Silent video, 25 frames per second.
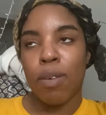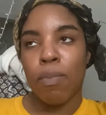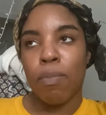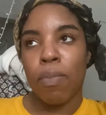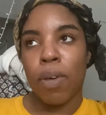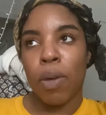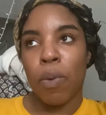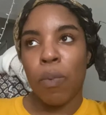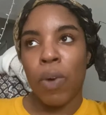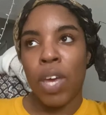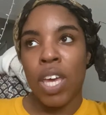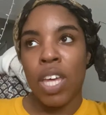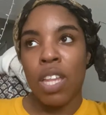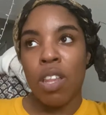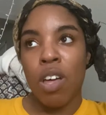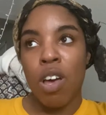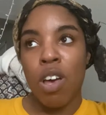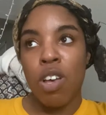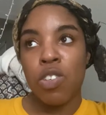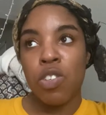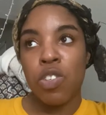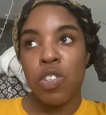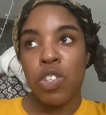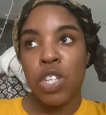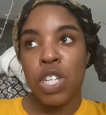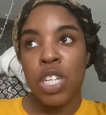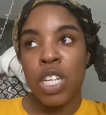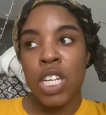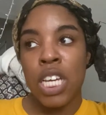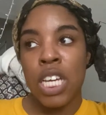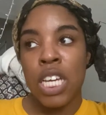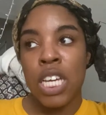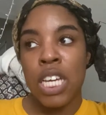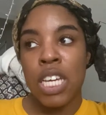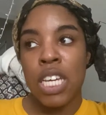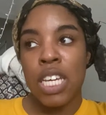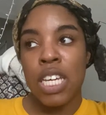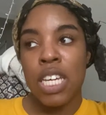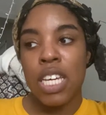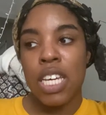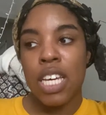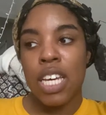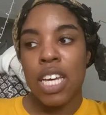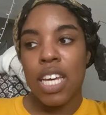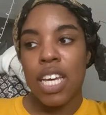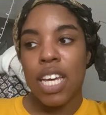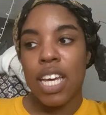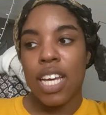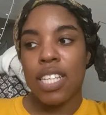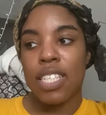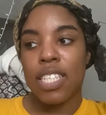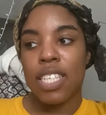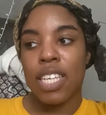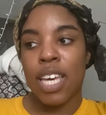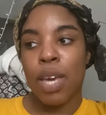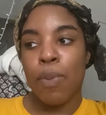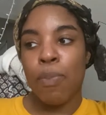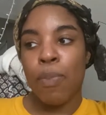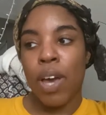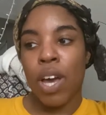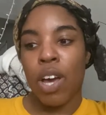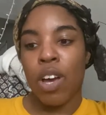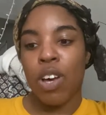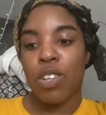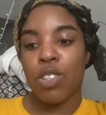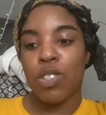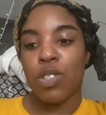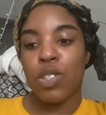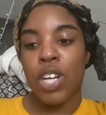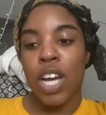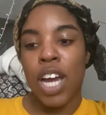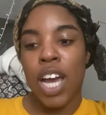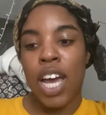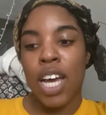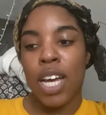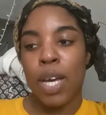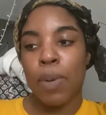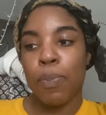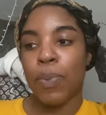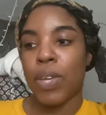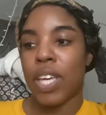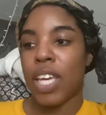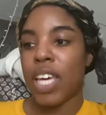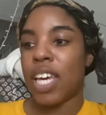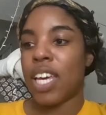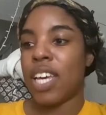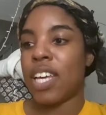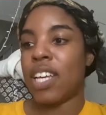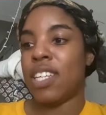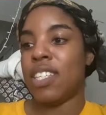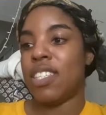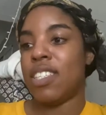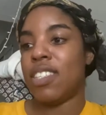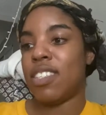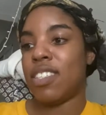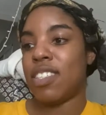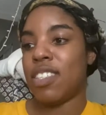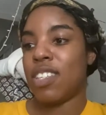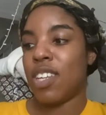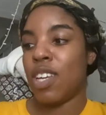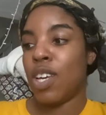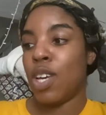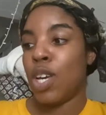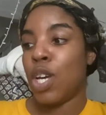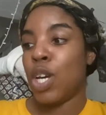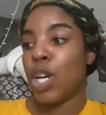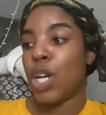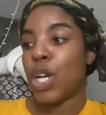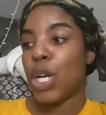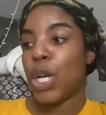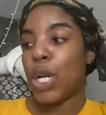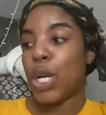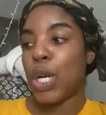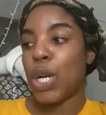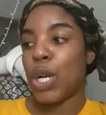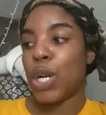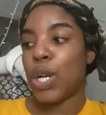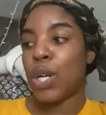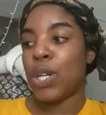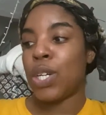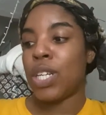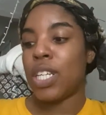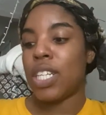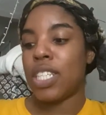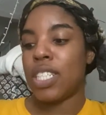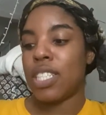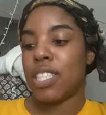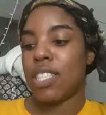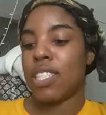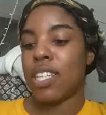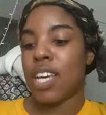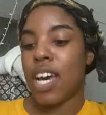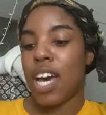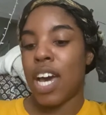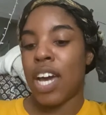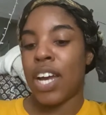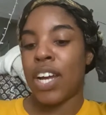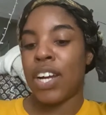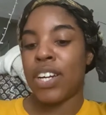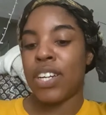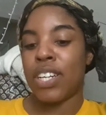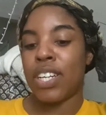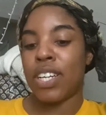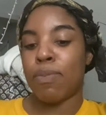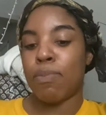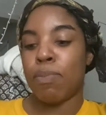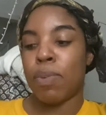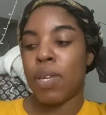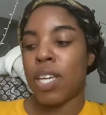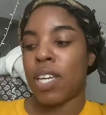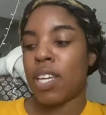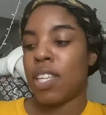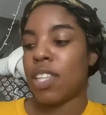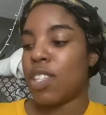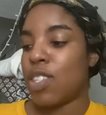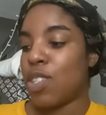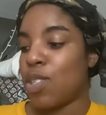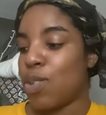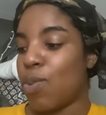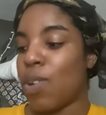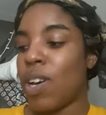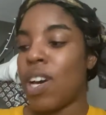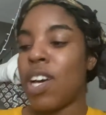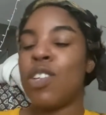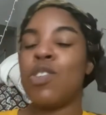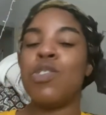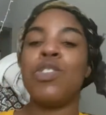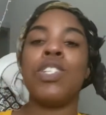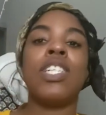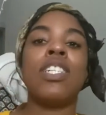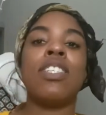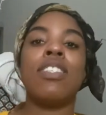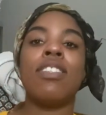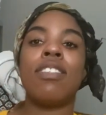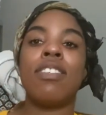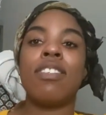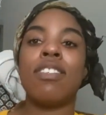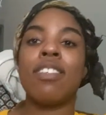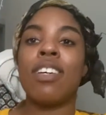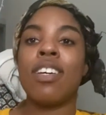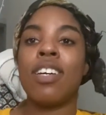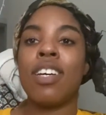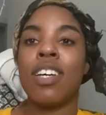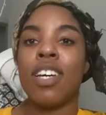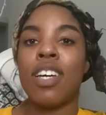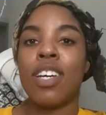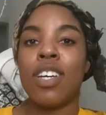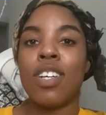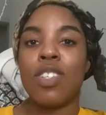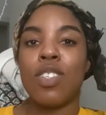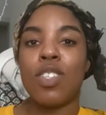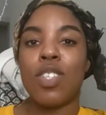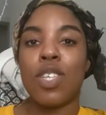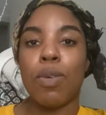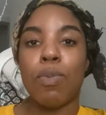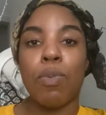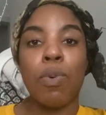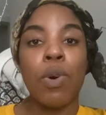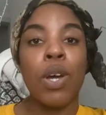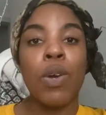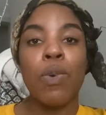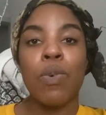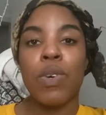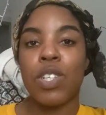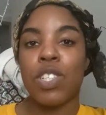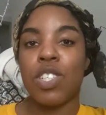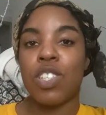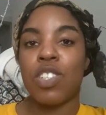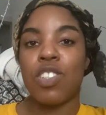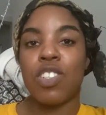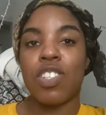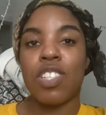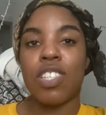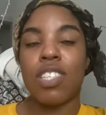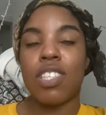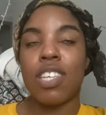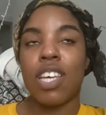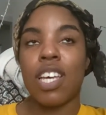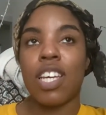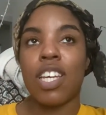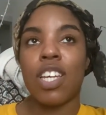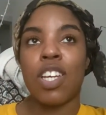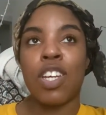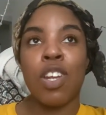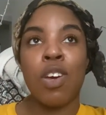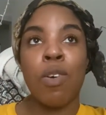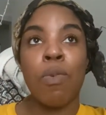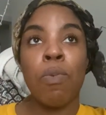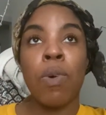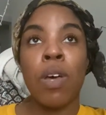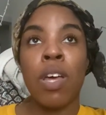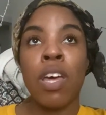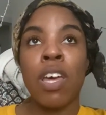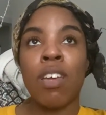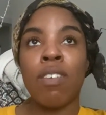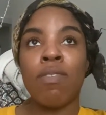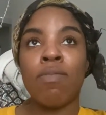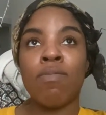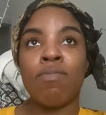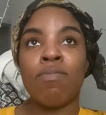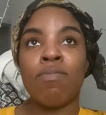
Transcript: my weight loss journey and to get back on track, because girl is tired of being in the 200s to the point where she's just like, you know what,